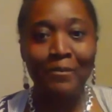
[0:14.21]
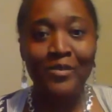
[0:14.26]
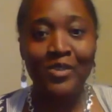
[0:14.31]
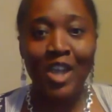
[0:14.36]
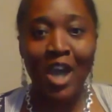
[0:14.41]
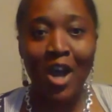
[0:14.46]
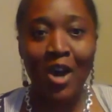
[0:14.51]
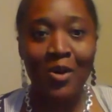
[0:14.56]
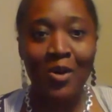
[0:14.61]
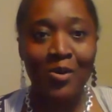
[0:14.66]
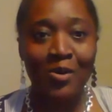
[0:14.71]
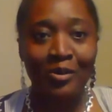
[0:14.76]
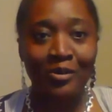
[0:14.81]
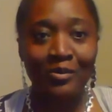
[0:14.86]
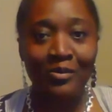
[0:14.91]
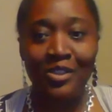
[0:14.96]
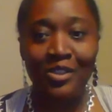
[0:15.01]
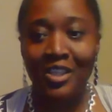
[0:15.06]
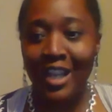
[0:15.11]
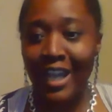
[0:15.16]
so,
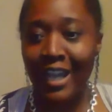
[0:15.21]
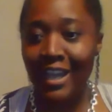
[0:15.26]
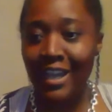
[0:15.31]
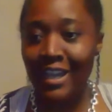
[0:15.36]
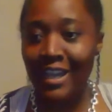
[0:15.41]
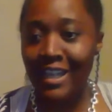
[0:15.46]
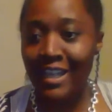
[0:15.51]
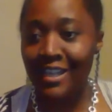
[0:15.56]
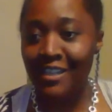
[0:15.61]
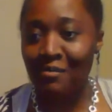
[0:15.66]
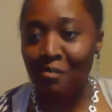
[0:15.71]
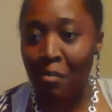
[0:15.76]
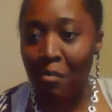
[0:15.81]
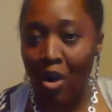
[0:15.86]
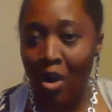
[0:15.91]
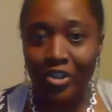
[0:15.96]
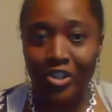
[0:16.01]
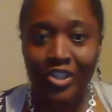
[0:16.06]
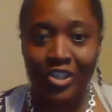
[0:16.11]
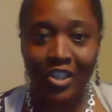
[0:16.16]
today is
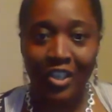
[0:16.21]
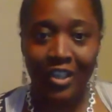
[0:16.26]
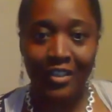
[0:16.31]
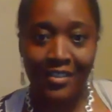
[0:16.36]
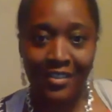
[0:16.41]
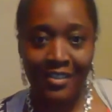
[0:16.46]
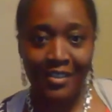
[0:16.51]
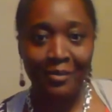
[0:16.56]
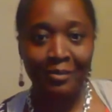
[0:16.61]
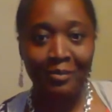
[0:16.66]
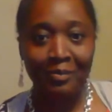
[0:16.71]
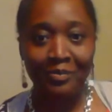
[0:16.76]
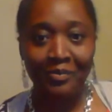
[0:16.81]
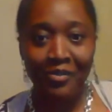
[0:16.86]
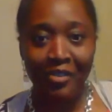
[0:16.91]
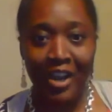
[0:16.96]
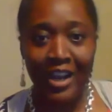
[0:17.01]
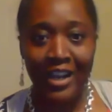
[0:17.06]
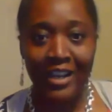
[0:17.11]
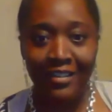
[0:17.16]
March 6th,
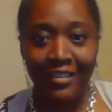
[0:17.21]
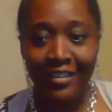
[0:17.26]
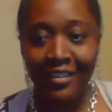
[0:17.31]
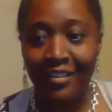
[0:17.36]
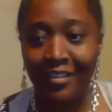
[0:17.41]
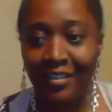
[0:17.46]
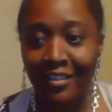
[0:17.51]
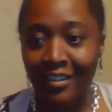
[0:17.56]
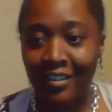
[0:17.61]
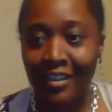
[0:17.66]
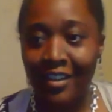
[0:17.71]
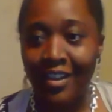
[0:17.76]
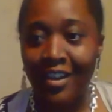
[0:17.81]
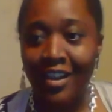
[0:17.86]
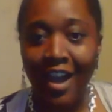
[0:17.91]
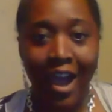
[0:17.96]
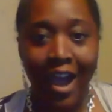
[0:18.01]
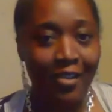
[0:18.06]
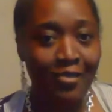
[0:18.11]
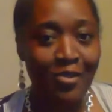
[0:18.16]
right?
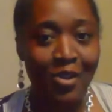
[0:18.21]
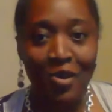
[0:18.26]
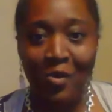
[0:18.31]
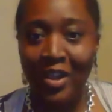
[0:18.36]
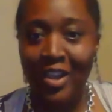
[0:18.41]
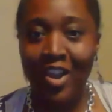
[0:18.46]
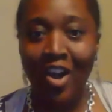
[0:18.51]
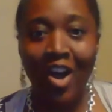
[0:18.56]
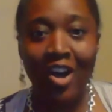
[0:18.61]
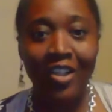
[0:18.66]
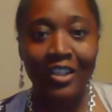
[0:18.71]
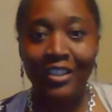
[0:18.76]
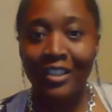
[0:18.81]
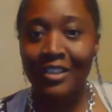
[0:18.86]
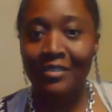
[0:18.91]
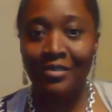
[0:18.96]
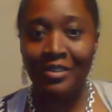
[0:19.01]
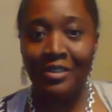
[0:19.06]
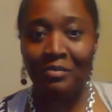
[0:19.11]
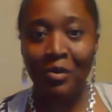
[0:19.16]
I don't know where y'all are
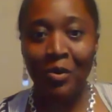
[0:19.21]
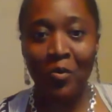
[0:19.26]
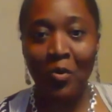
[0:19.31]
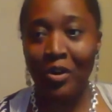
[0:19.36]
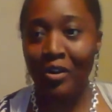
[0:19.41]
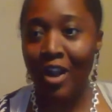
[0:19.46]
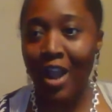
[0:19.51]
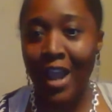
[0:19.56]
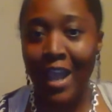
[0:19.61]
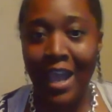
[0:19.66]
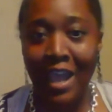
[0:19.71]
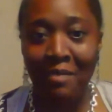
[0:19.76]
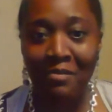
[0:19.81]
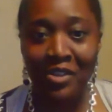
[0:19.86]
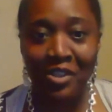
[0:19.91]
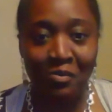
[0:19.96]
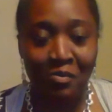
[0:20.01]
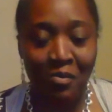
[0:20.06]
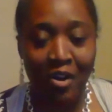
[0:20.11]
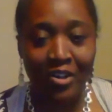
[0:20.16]
living, but where I
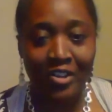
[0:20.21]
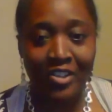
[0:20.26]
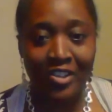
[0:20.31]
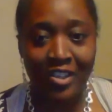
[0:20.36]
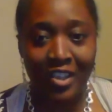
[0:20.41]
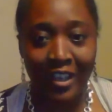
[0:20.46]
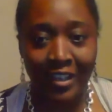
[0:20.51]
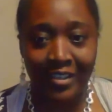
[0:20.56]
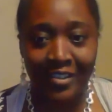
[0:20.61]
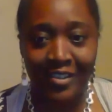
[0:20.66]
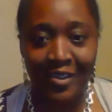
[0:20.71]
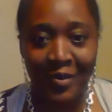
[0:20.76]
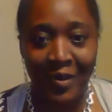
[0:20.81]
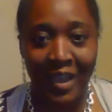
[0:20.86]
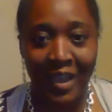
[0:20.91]
am, it's March 6th,